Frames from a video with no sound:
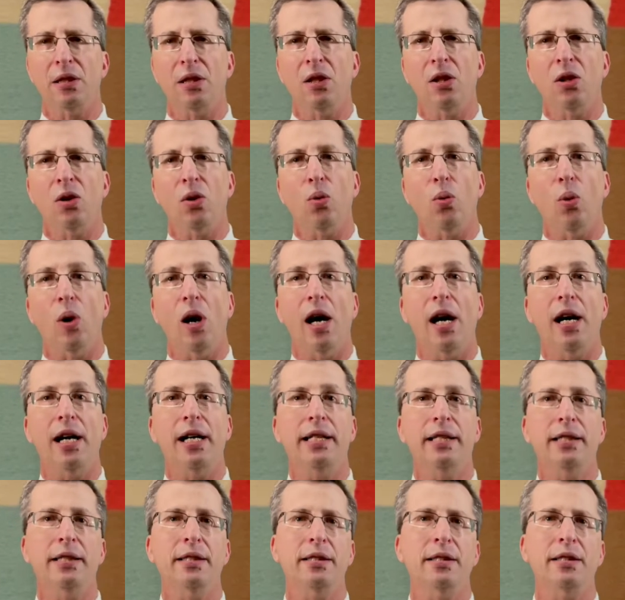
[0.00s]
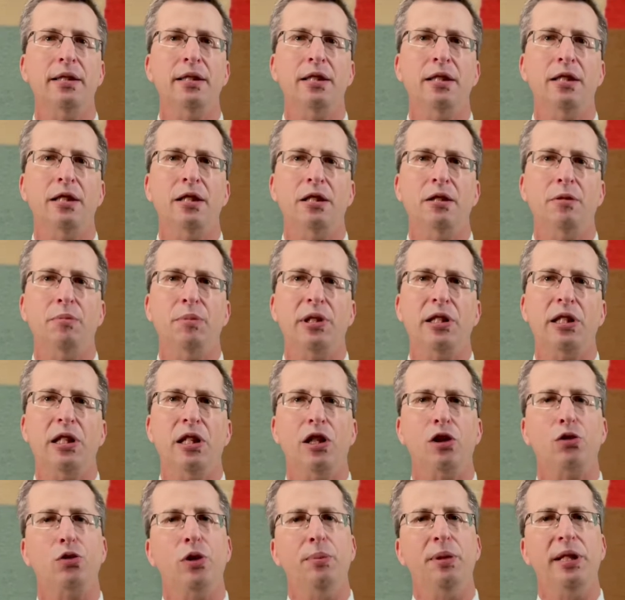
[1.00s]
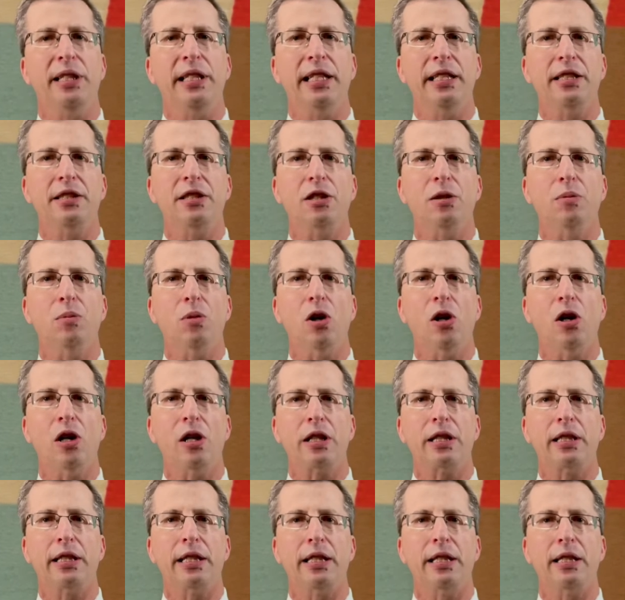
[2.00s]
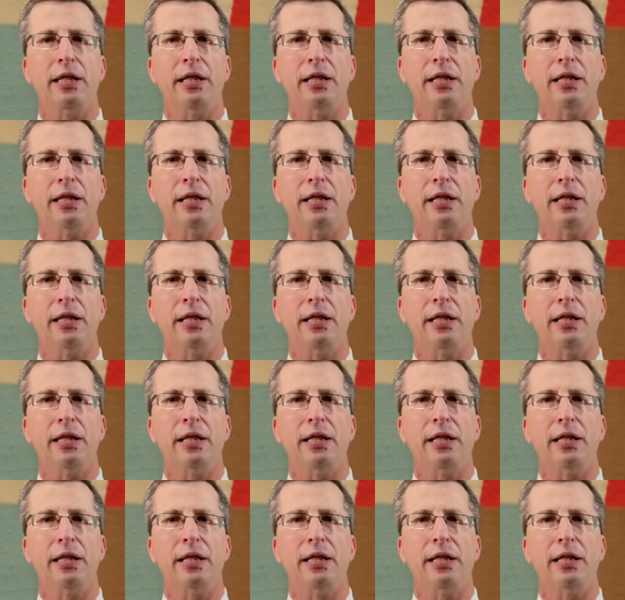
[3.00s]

Why? Because we begin to mark